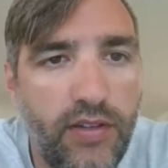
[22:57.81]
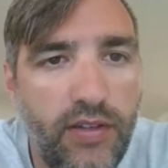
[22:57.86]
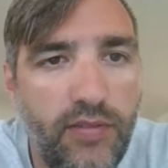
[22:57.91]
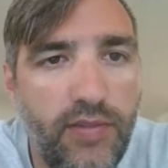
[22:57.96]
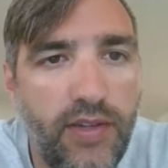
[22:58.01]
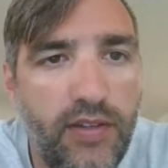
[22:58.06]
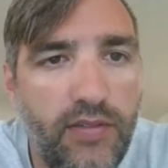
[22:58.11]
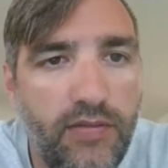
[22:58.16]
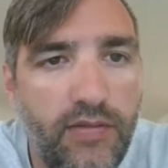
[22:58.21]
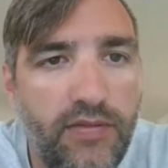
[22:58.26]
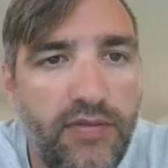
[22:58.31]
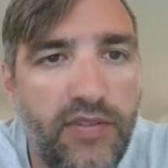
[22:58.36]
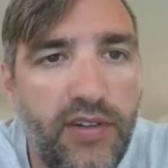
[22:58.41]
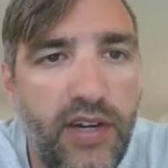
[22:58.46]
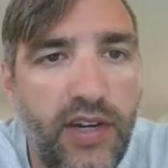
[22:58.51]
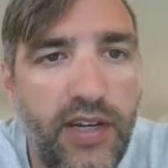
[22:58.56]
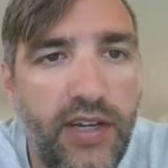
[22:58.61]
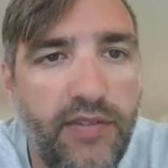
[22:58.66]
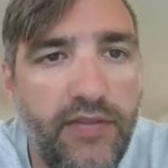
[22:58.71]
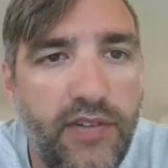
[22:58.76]
They could be in a
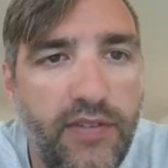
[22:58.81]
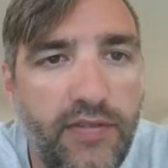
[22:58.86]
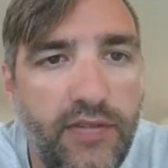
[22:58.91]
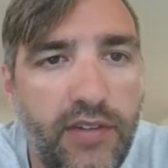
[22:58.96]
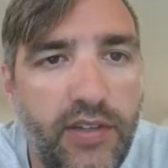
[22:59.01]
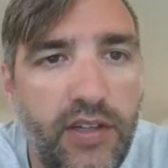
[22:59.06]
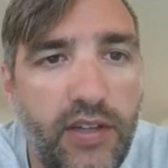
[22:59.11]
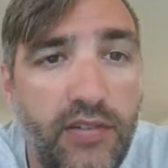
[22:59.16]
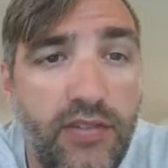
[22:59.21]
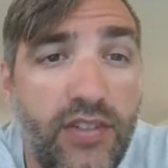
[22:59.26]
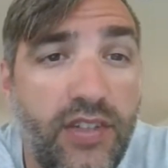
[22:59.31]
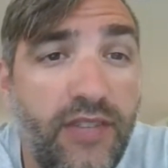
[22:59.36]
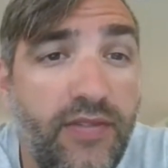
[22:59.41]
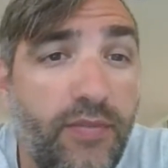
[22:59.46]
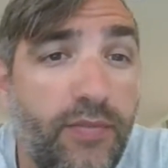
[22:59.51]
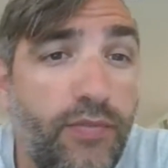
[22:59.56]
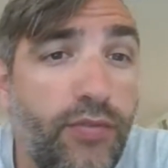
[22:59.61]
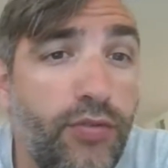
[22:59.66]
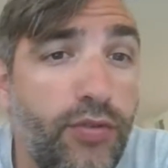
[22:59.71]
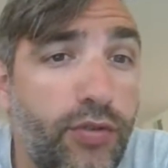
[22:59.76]
variety of different colors,
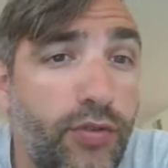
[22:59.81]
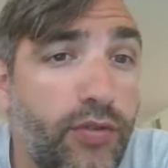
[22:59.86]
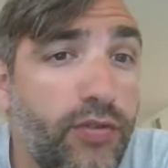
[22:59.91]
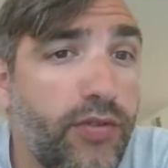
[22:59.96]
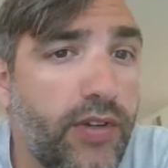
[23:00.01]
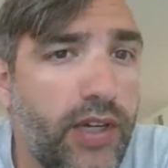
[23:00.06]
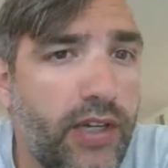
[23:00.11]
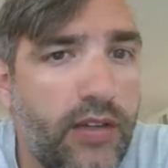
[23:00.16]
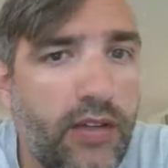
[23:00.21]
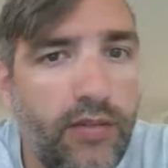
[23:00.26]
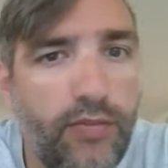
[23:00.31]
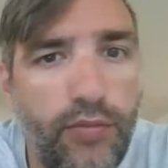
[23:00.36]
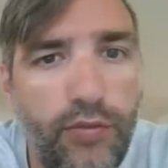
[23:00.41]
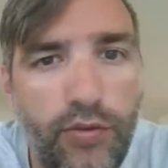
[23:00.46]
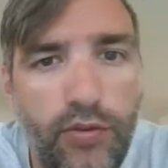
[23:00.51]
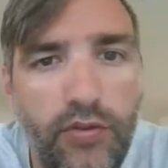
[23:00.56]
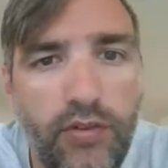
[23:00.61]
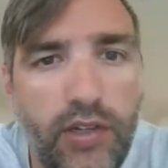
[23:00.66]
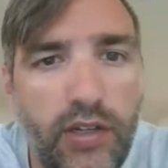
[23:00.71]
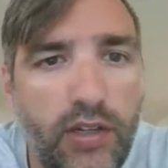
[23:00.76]
even blue green, like
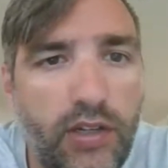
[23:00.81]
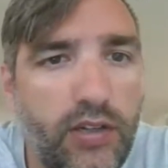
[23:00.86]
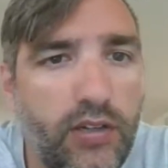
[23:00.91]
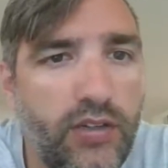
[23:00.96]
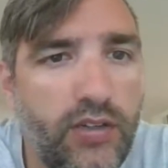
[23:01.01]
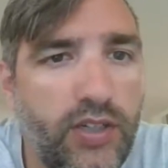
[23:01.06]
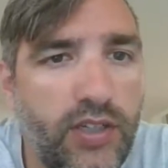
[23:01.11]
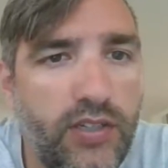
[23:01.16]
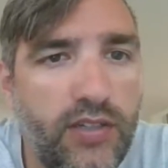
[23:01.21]
blue green algae